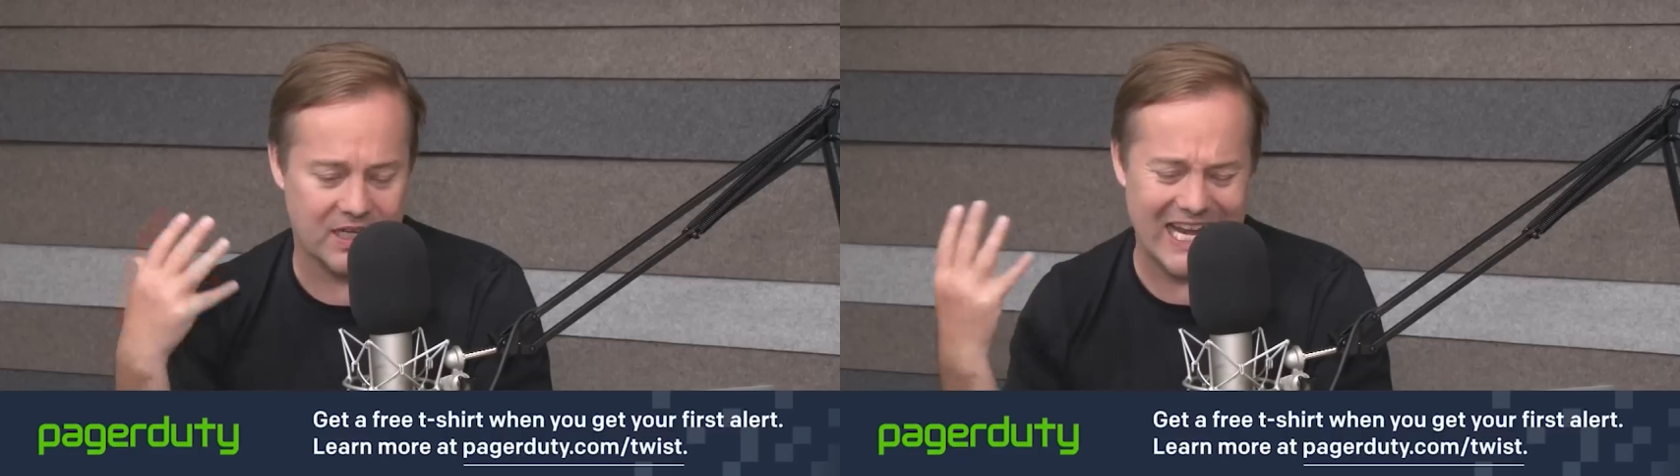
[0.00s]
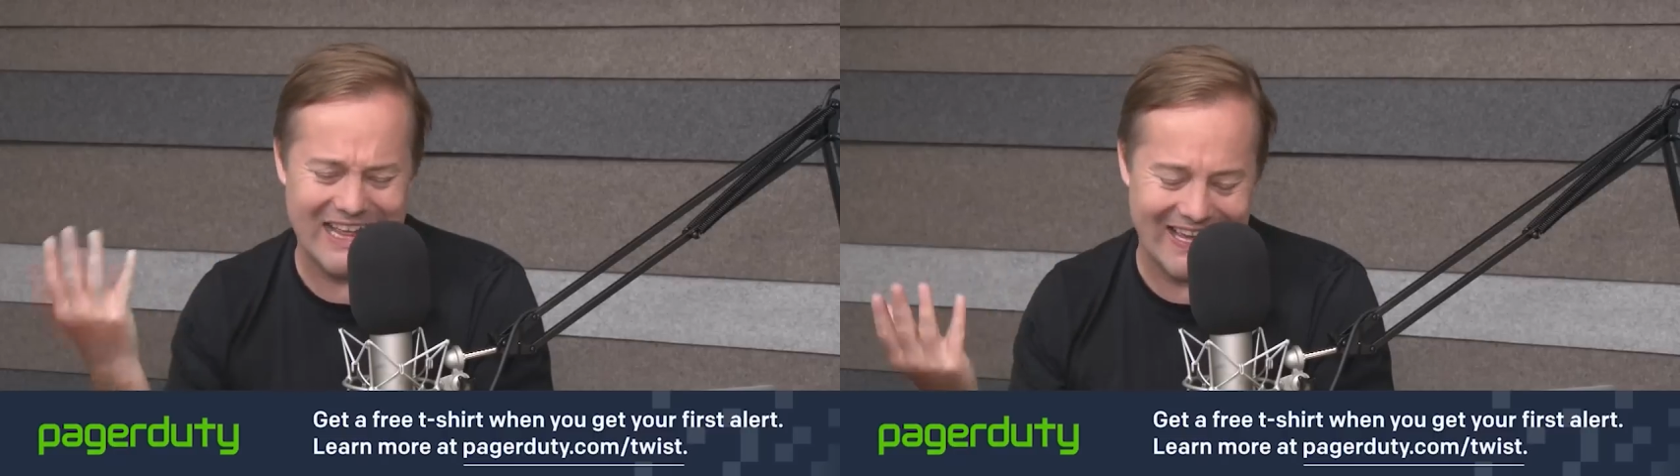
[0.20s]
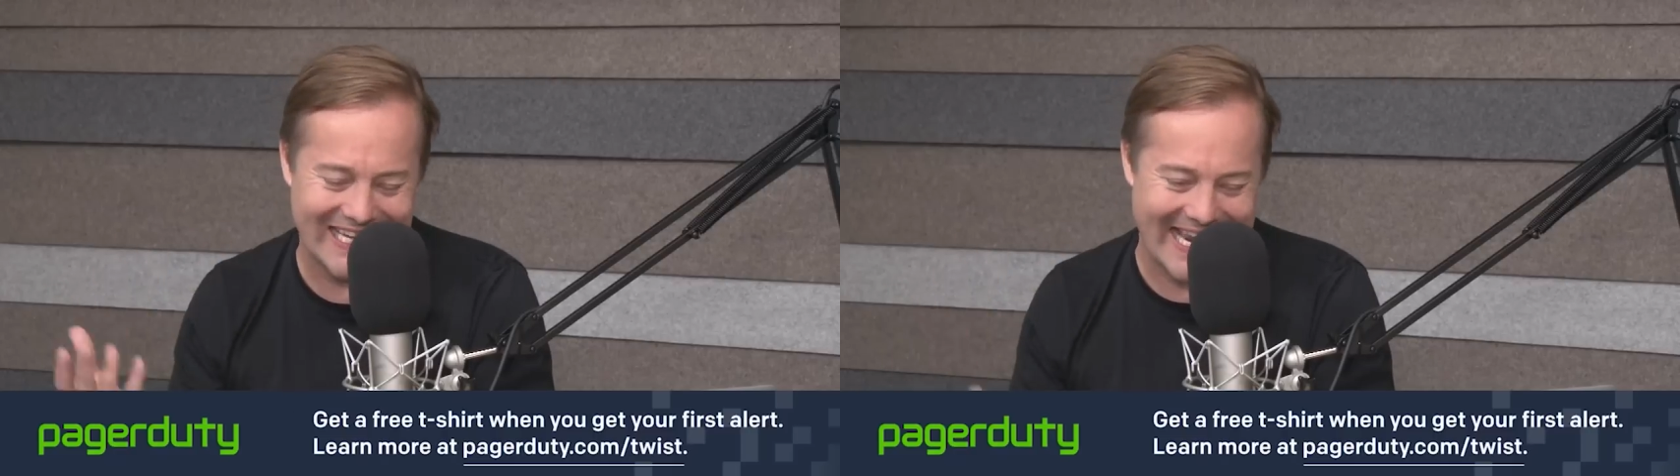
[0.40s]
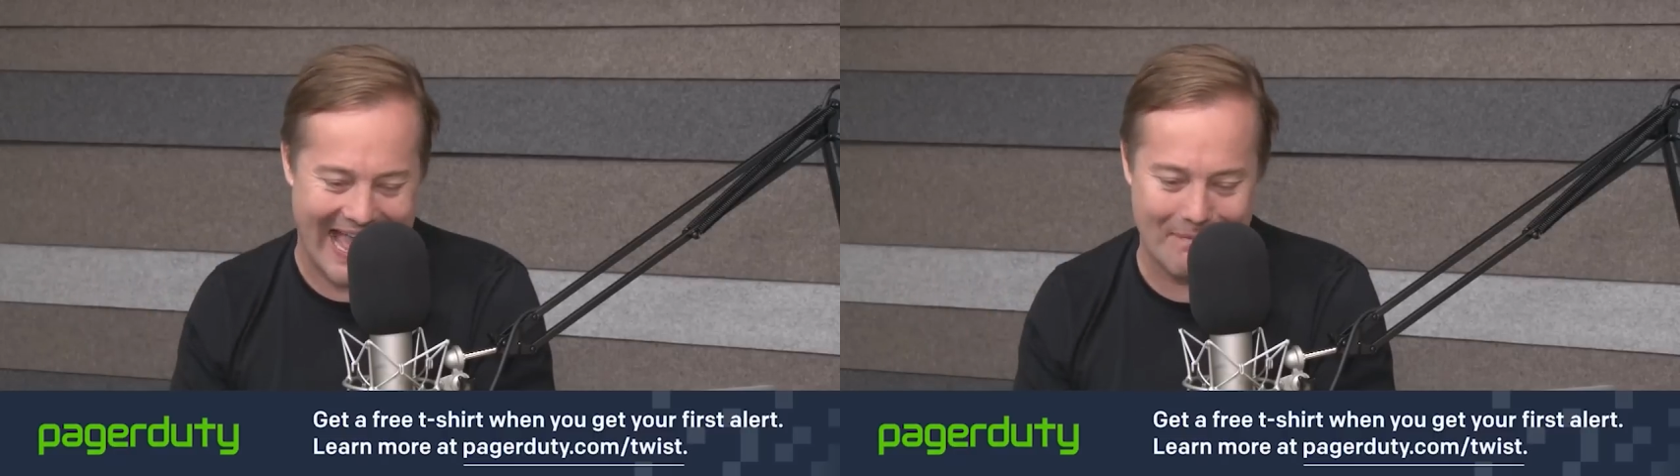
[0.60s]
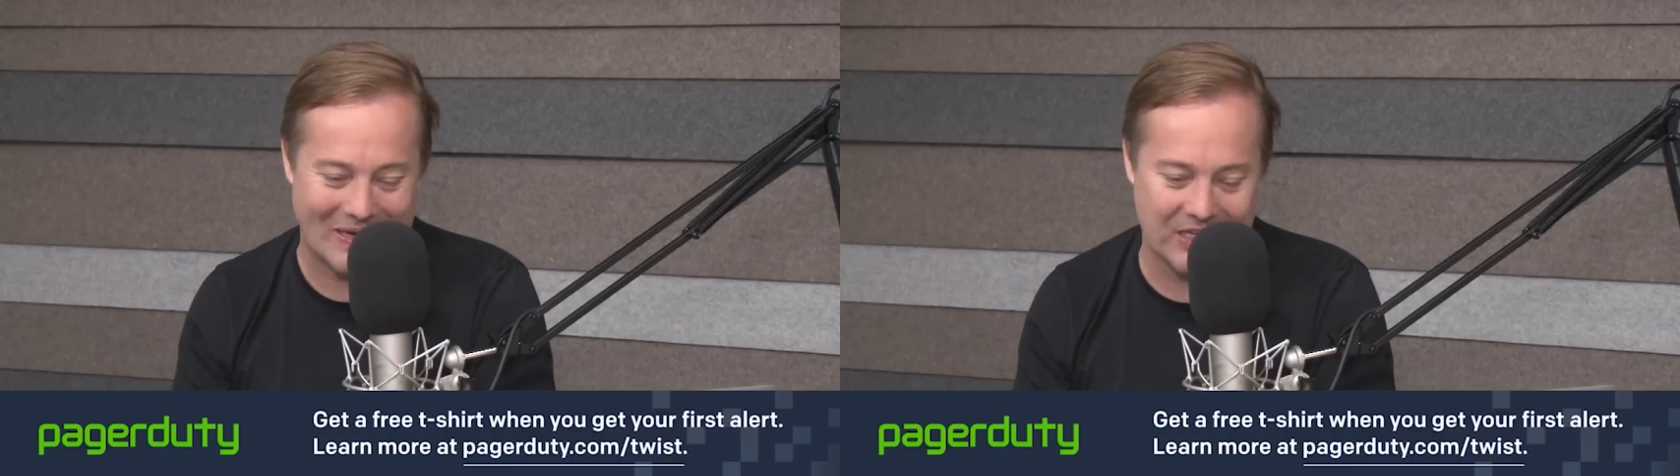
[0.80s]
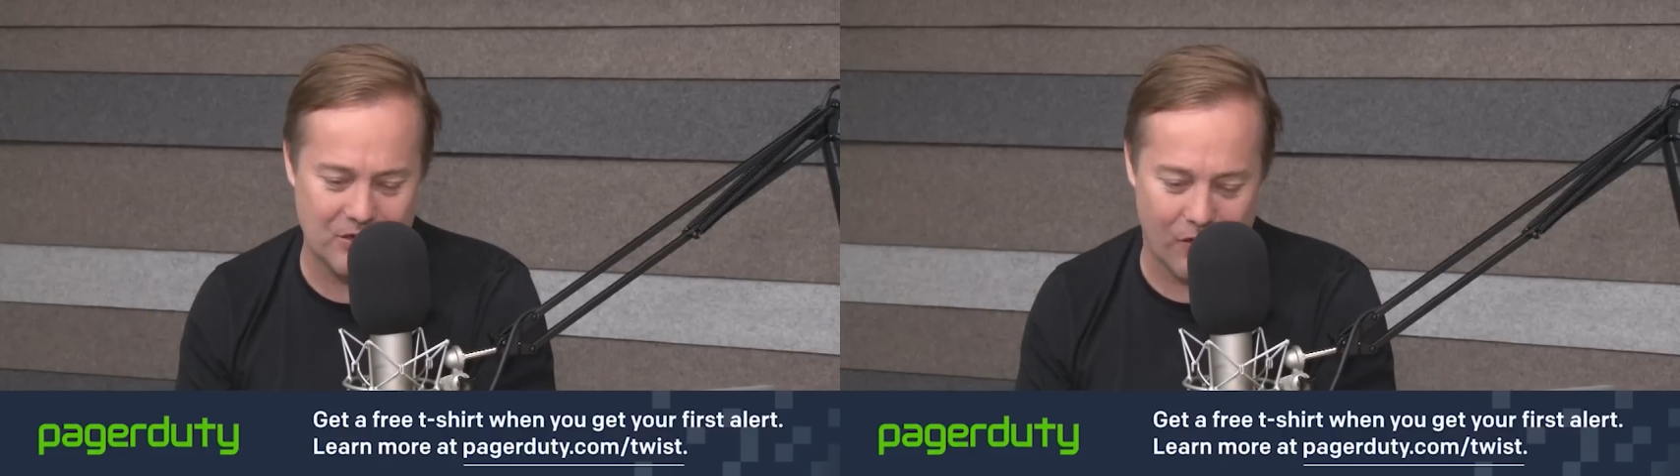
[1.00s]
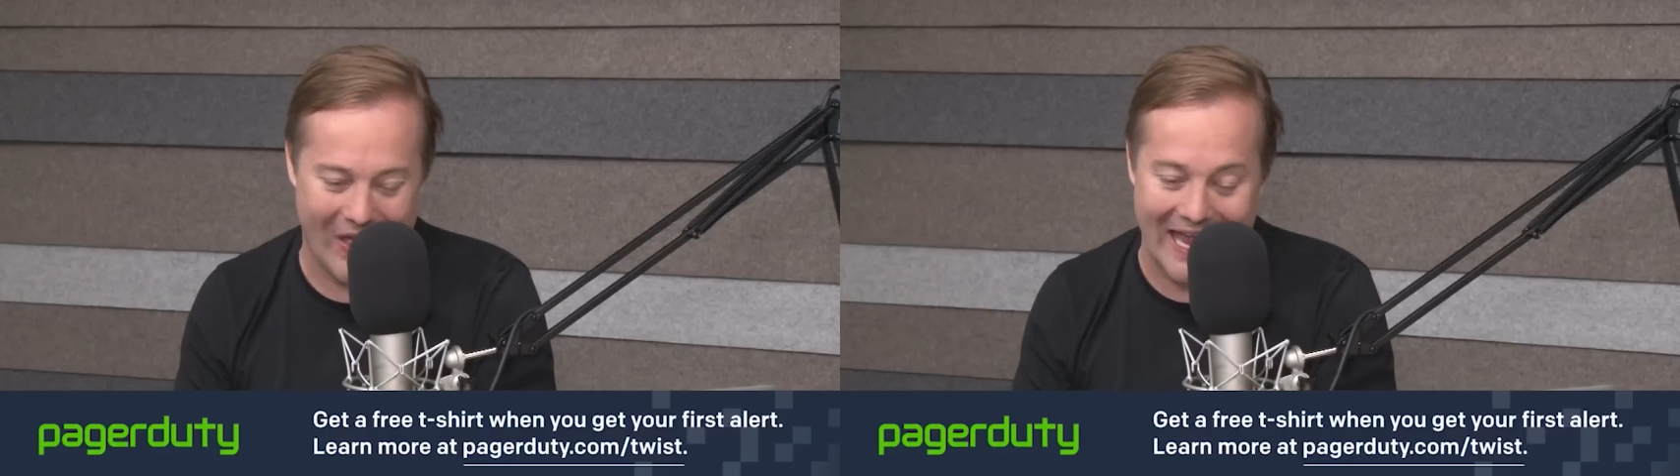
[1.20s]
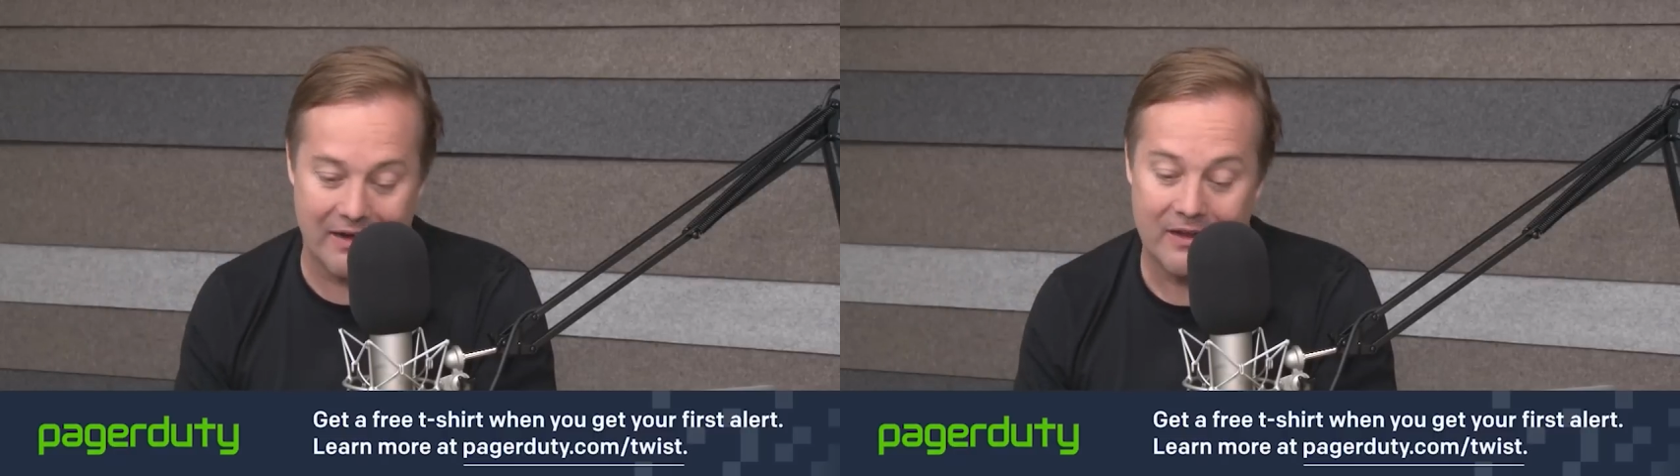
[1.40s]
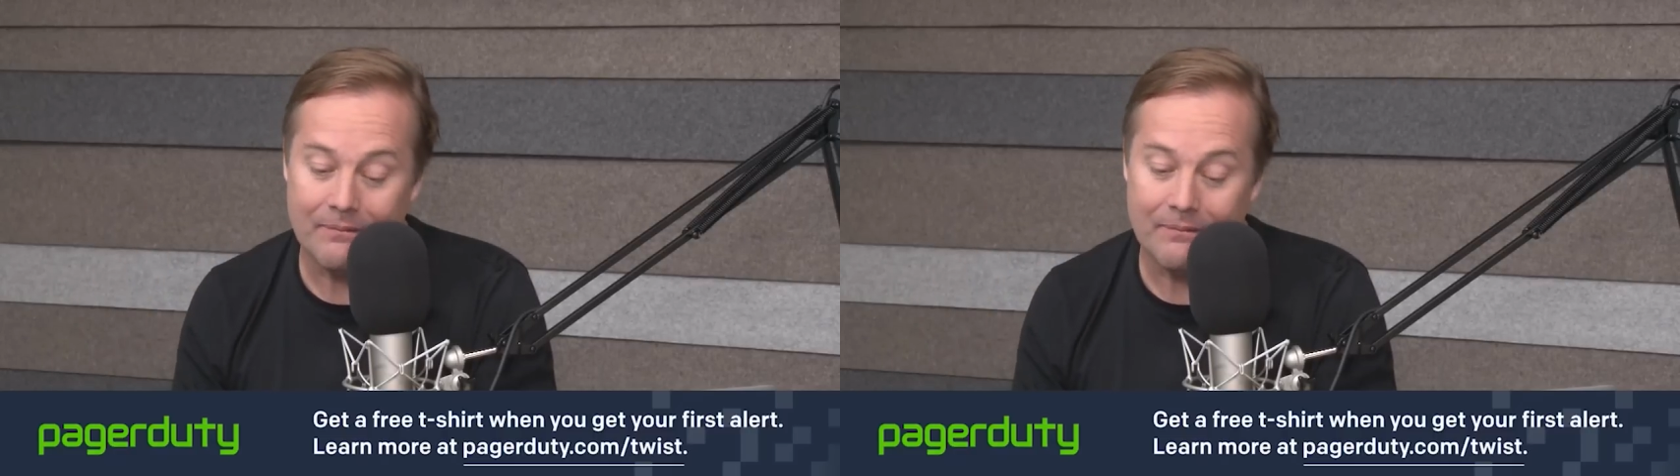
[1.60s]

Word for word: Anything can happen, you know that.